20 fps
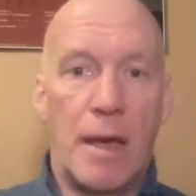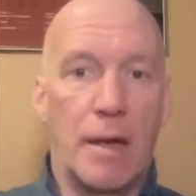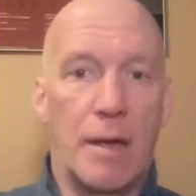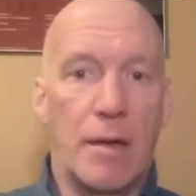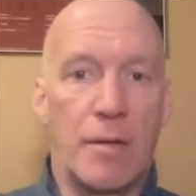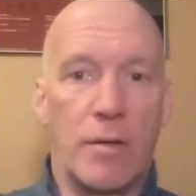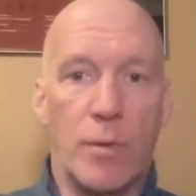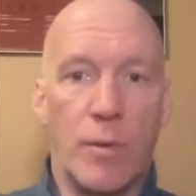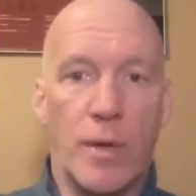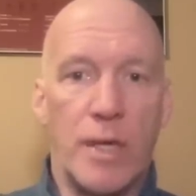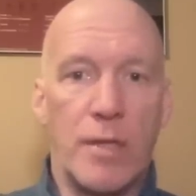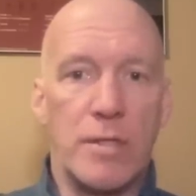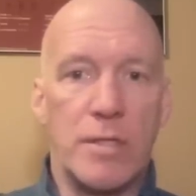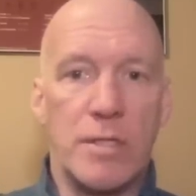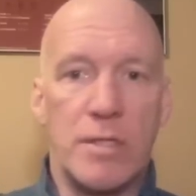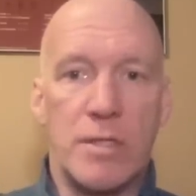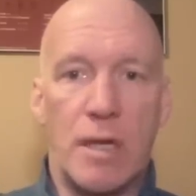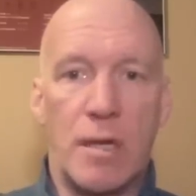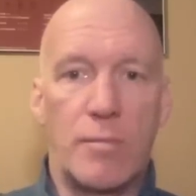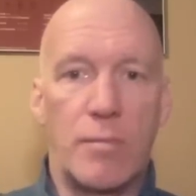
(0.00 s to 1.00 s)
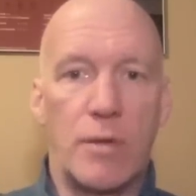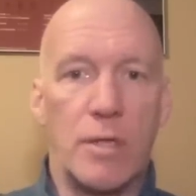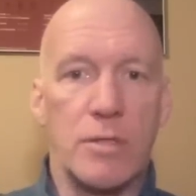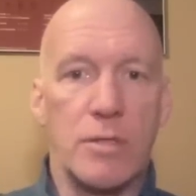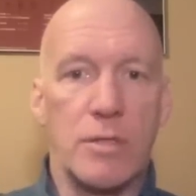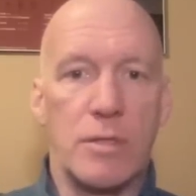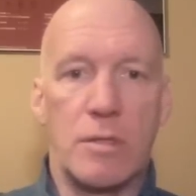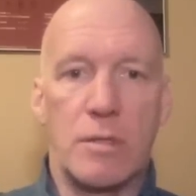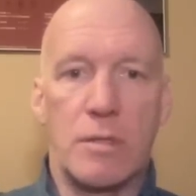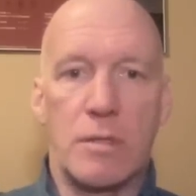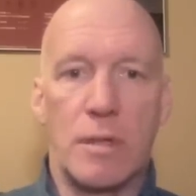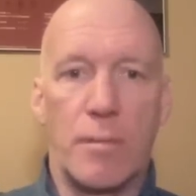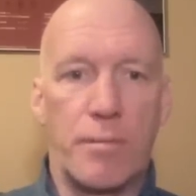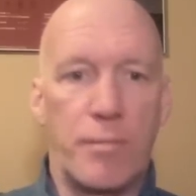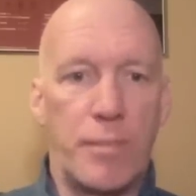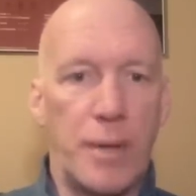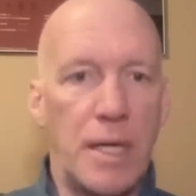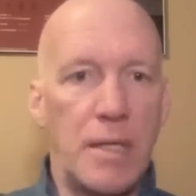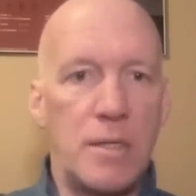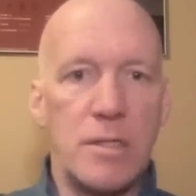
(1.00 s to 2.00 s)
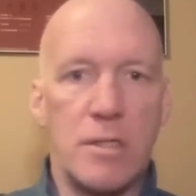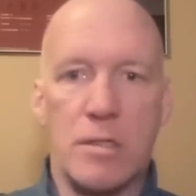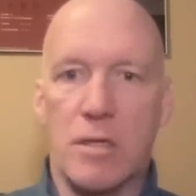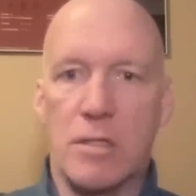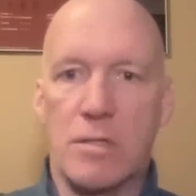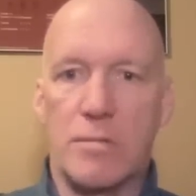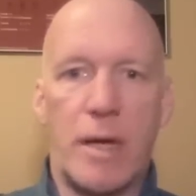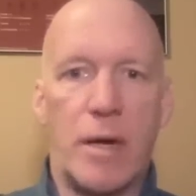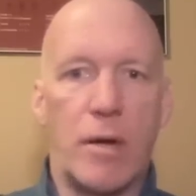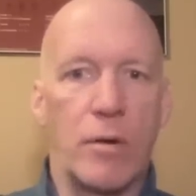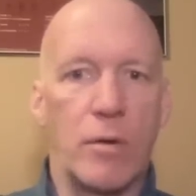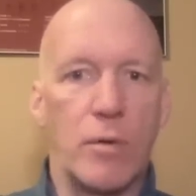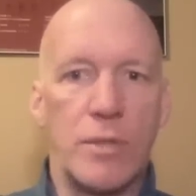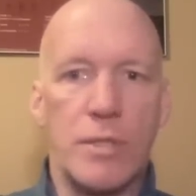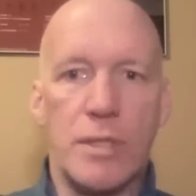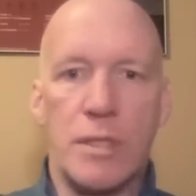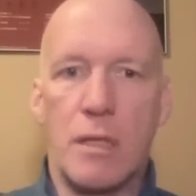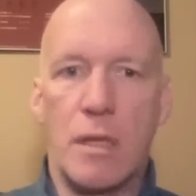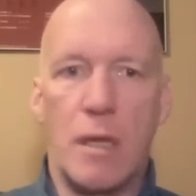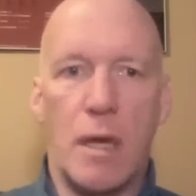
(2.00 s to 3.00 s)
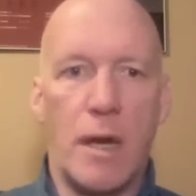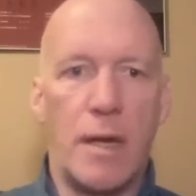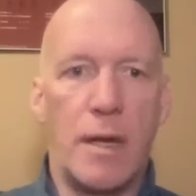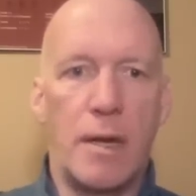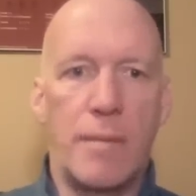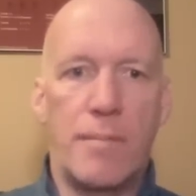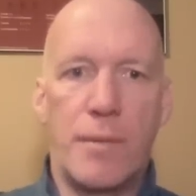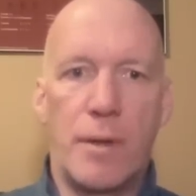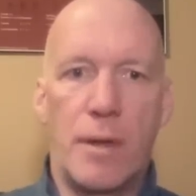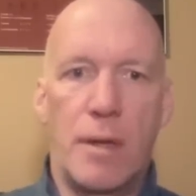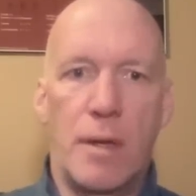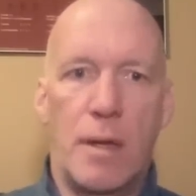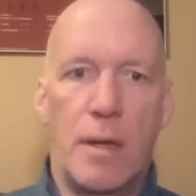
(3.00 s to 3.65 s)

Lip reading: The way this team has competes, it doesn't matter who's in the lineup.